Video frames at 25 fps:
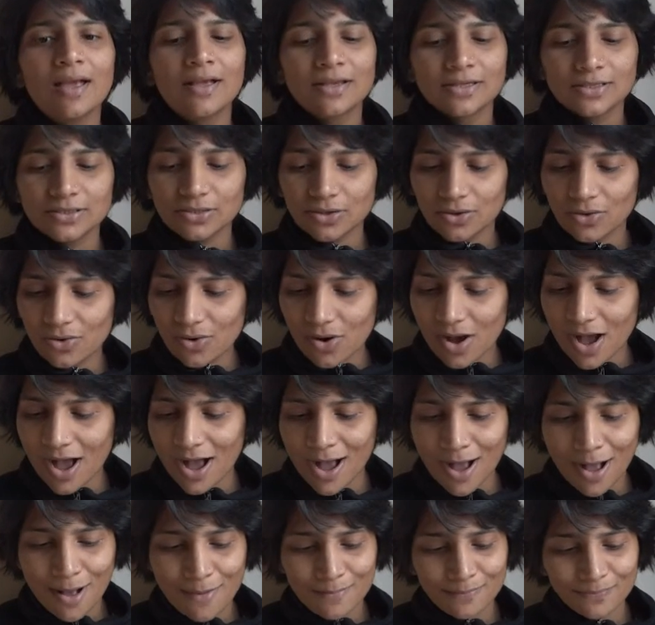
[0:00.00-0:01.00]
So
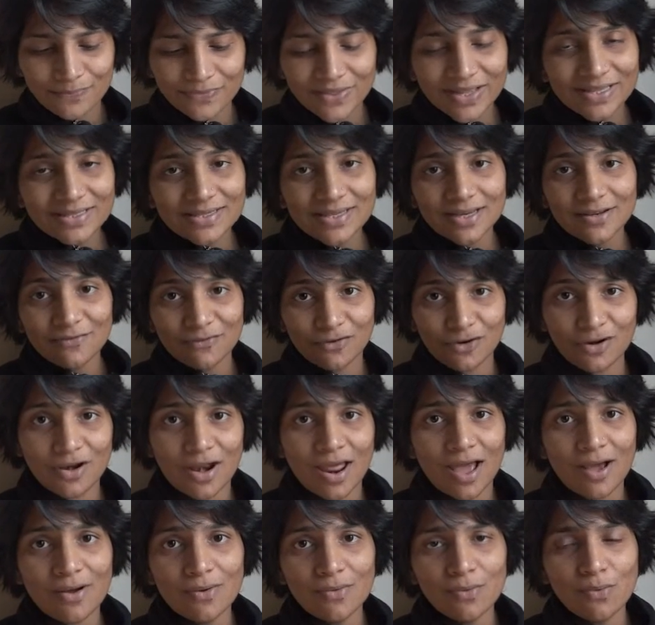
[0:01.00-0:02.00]
um, that's it for
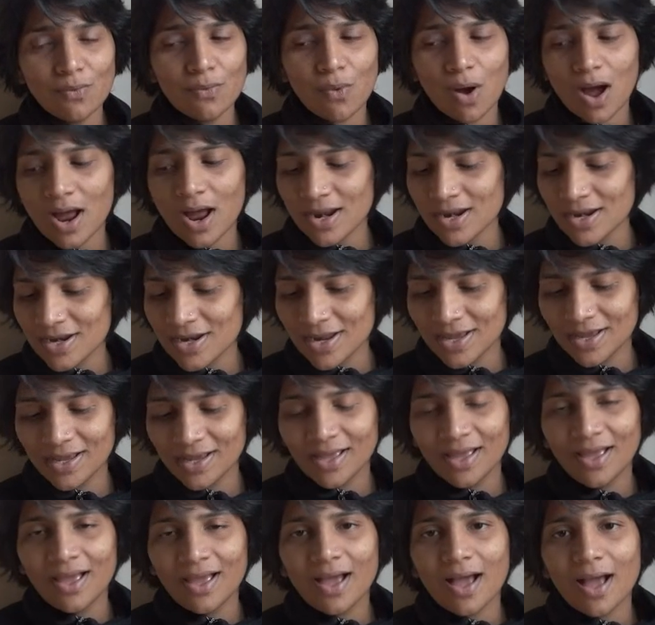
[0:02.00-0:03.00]
now. One,
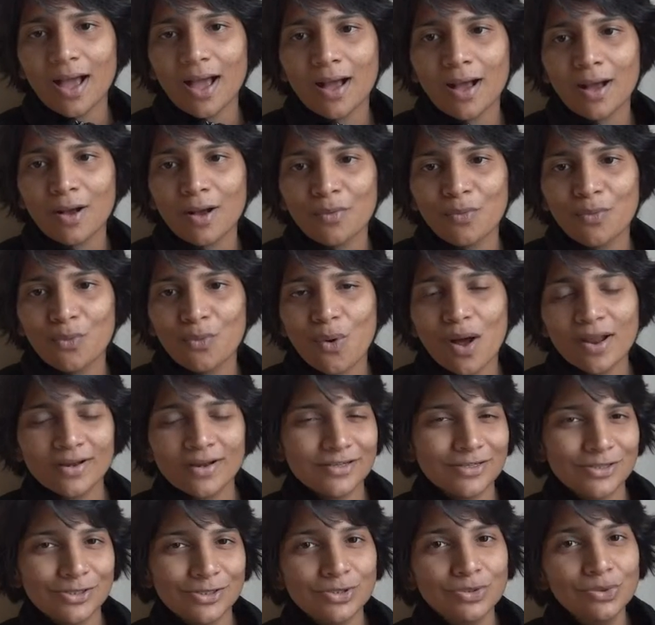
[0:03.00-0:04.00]
um,
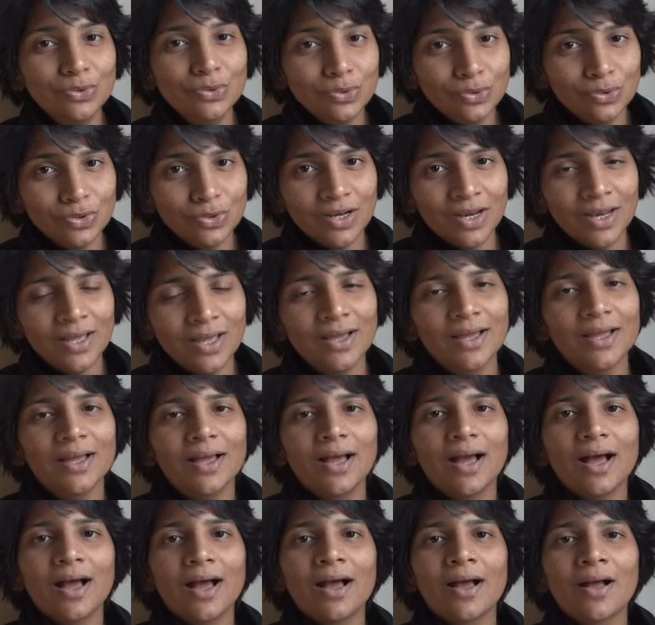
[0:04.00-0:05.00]
one tool.
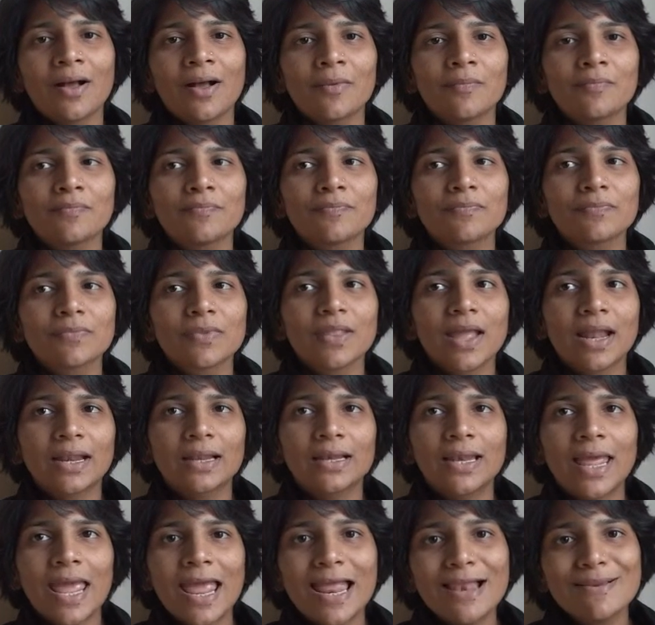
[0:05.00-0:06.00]
Um,
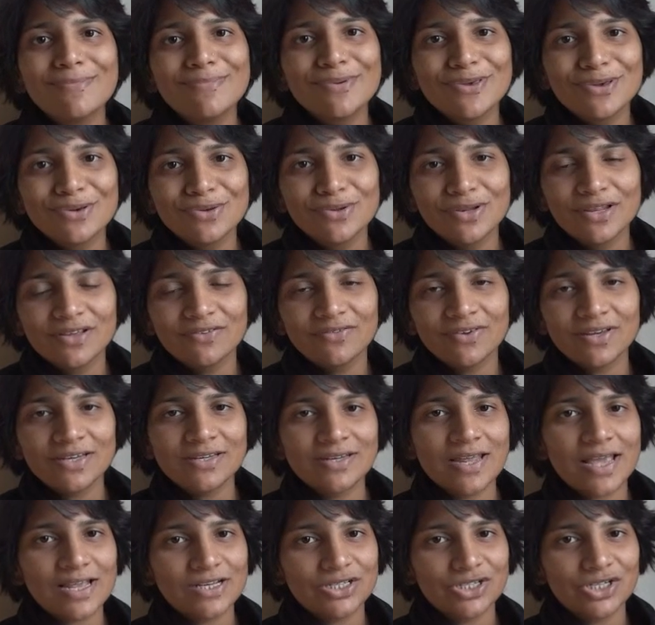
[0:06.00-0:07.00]
that'll help you live
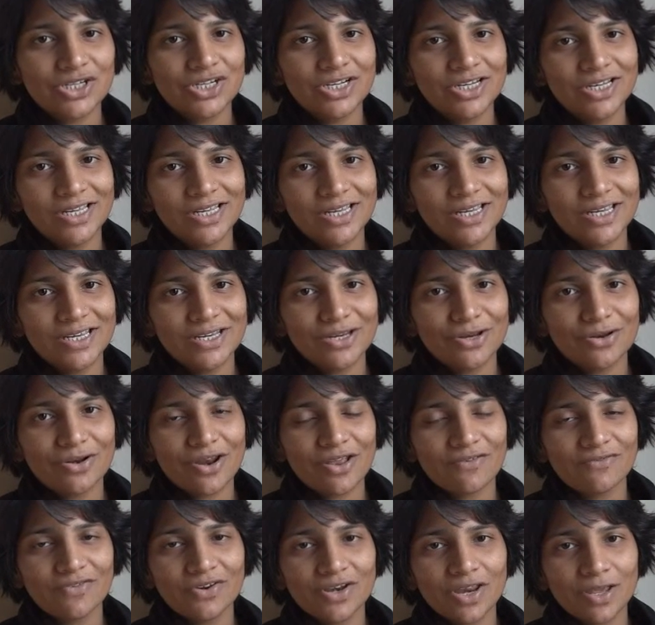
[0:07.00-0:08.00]
intentionally in your
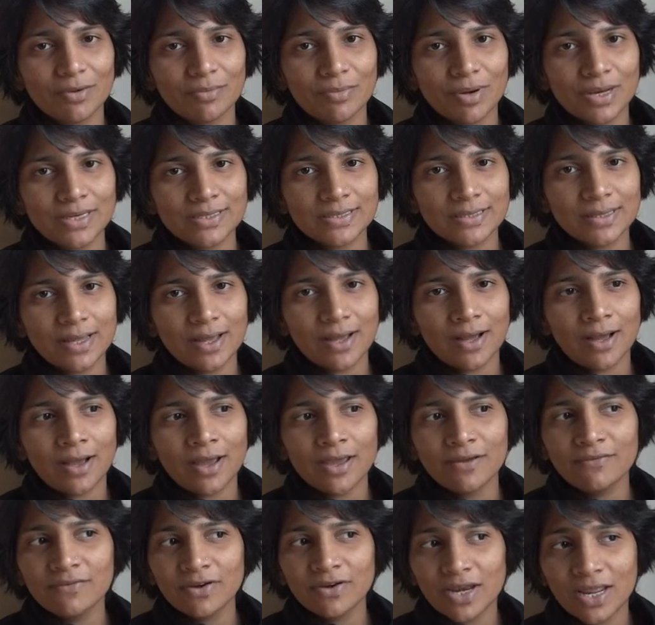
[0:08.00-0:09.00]
everyday uh,
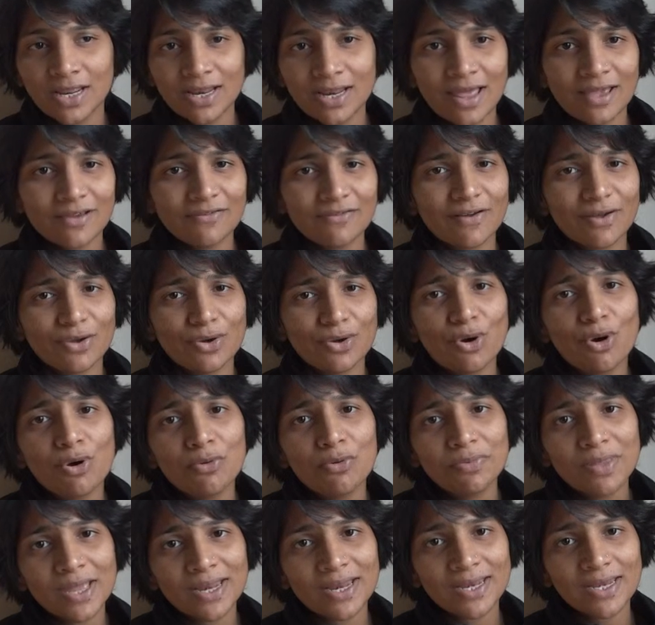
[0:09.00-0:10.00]
everyday life. I
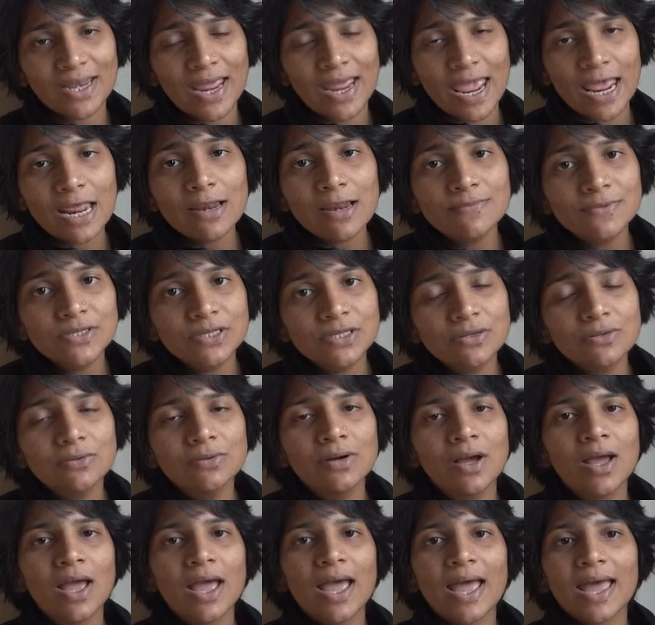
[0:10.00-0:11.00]
hope that it helps
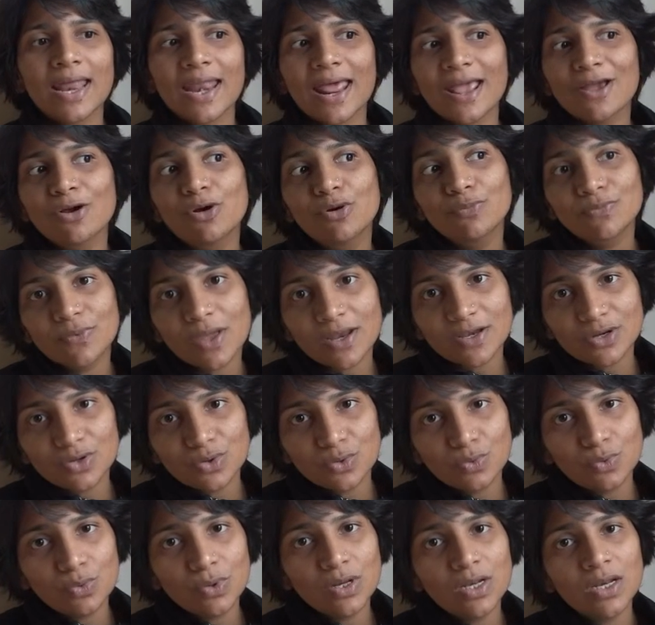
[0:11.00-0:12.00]
you and I hope that you
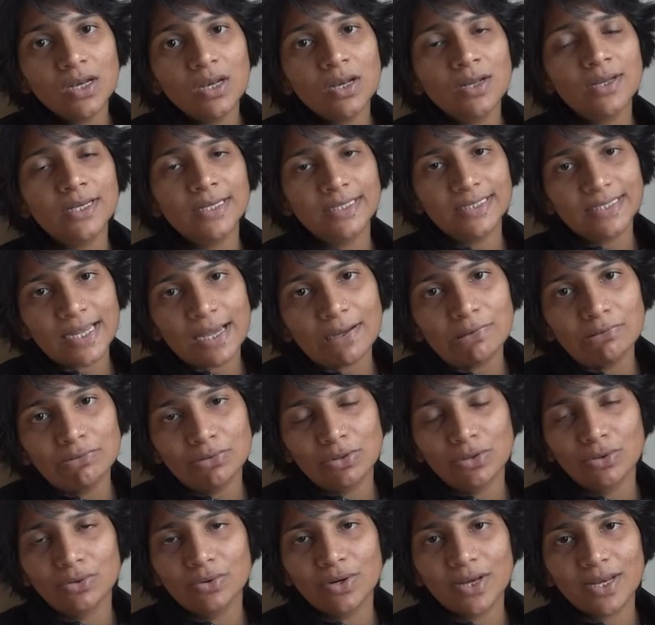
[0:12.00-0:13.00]
will
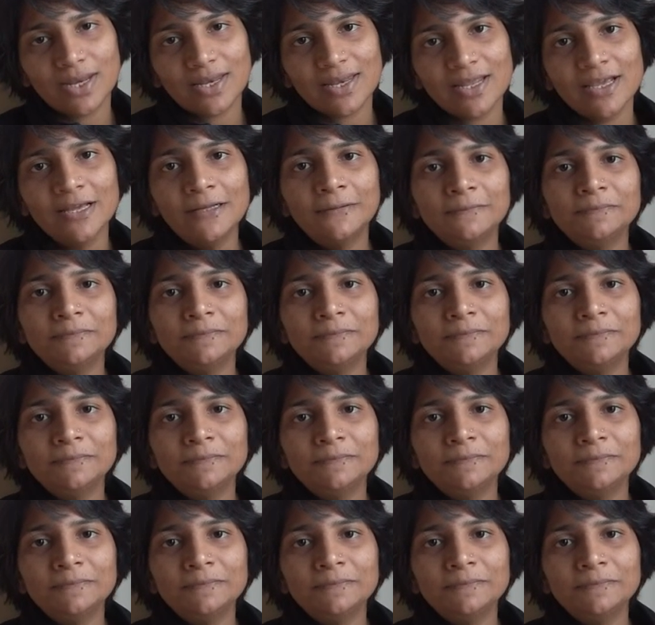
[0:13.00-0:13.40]
download it.